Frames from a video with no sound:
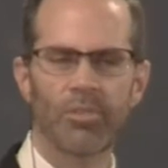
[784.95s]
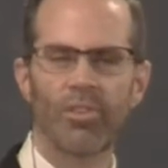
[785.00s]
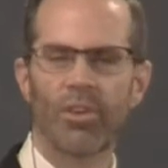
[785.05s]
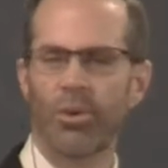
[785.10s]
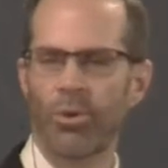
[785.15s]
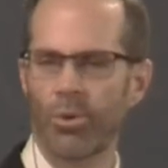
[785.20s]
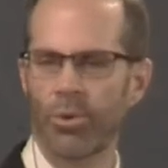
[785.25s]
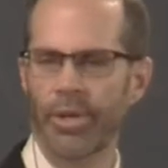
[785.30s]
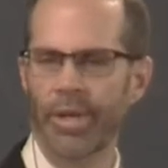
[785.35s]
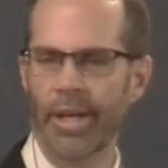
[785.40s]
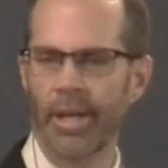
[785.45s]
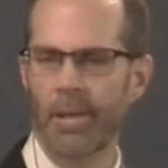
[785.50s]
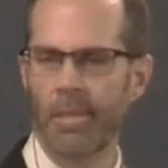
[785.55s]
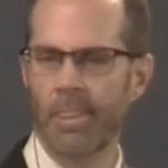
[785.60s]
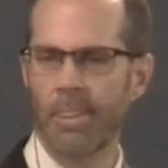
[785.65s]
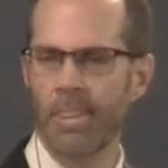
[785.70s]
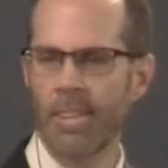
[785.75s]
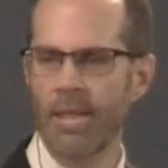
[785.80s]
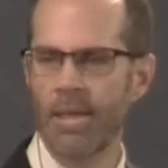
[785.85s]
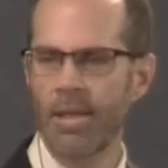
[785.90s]
was holding
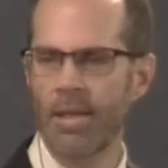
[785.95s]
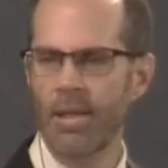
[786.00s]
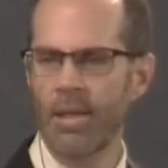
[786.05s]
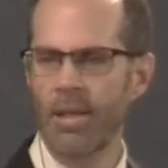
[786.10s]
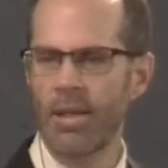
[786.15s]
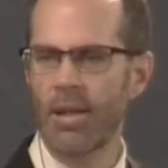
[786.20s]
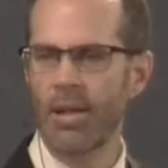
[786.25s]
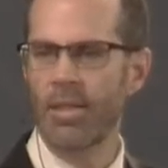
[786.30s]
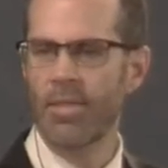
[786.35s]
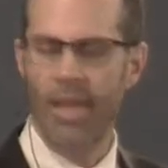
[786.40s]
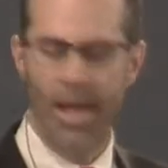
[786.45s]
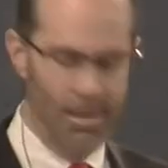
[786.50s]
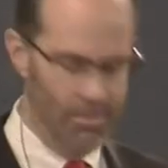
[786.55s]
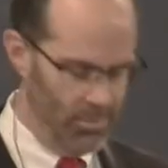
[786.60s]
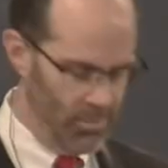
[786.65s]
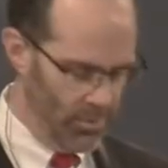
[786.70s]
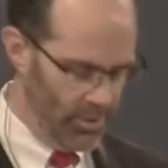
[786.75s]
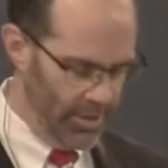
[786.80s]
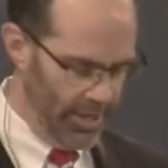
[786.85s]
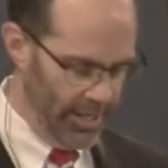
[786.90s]

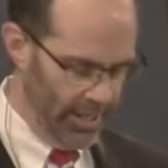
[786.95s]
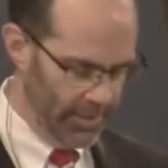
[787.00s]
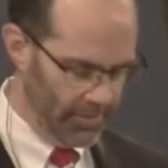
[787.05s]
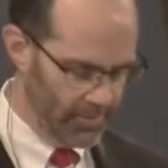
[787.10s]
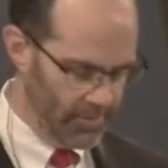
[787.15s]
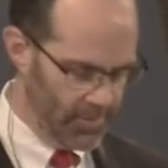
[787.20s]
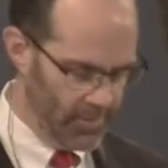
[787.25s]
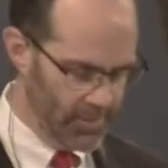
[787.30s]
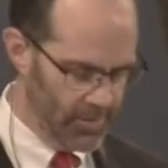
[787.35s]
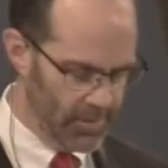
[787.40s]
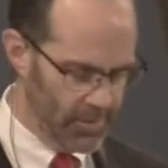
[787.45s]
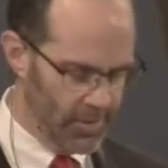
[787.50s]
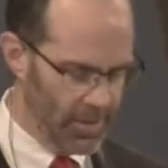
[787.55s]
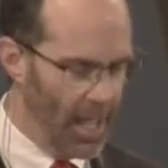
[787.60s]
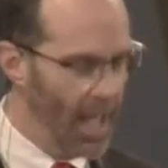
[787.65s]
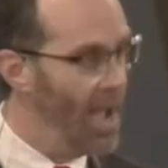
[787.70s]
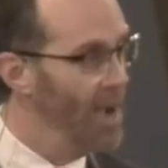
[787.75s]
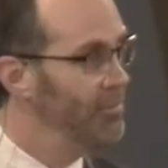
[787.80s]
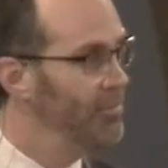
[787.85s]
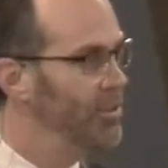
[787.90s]
that morning,
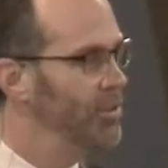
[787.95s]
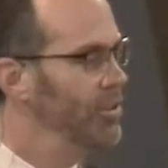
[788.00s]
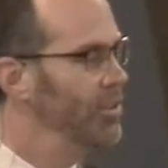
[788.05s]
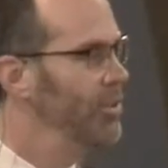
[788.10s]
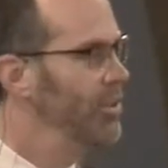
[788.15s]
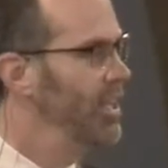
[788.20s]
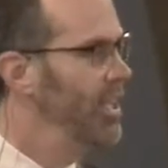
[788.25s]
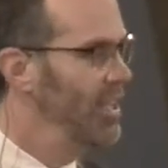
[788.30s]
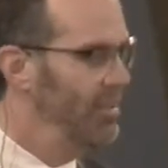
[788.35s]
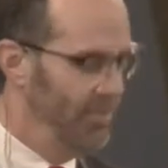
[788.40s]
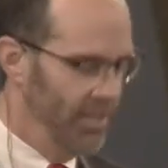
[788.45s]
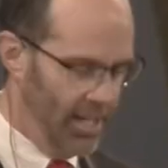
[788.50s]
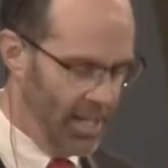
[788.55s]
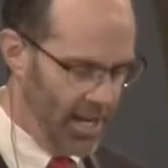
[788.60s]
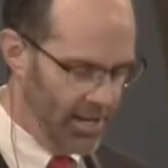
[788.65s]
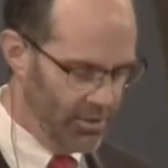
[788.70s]
afternoon, evening.